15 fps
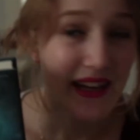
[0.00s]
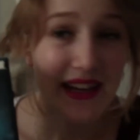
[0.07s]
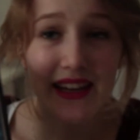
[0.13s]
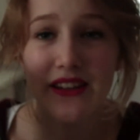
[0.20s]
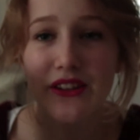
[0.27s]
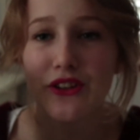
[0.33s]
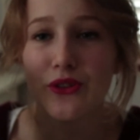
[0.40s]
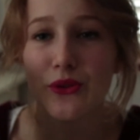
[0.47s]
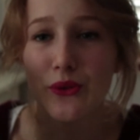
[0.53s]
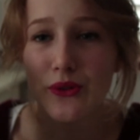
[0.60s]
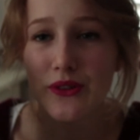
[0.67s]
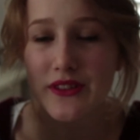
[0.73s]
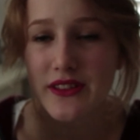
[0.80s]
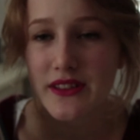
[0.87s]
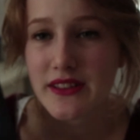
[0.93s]
in
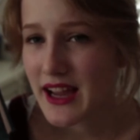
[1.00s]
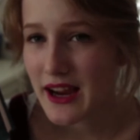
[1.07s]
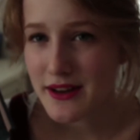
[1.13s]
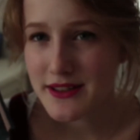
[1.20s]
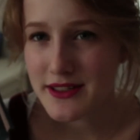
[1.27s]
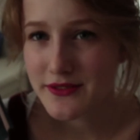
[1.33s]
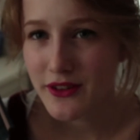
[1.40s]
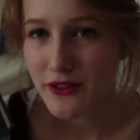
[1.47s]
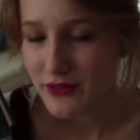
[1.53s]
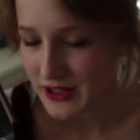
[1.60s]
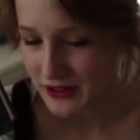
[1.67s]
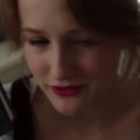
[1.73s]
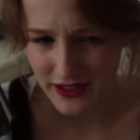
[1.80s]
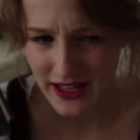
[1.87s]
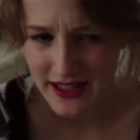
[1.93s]
short, characters felt
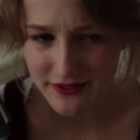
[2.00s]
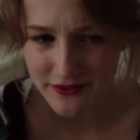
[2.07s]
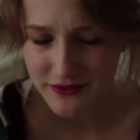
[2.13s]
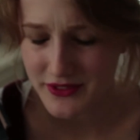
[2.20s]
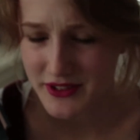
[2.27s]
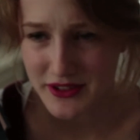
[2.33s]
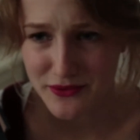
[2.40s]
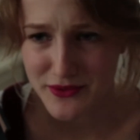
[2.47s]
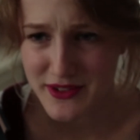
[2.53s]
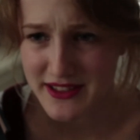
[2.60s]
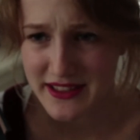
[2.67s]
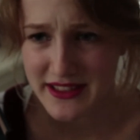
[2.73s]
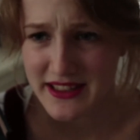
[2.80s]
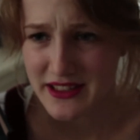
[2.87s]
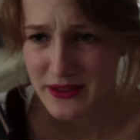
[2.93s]
really flat for some
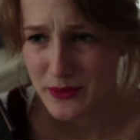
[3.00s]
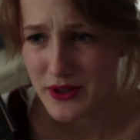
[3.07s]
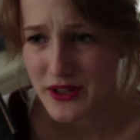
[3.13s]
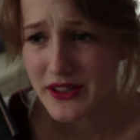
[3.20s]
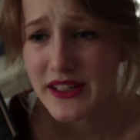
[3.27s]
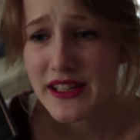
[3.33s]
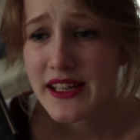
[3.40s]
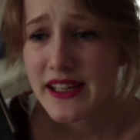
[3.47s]
reason in this one.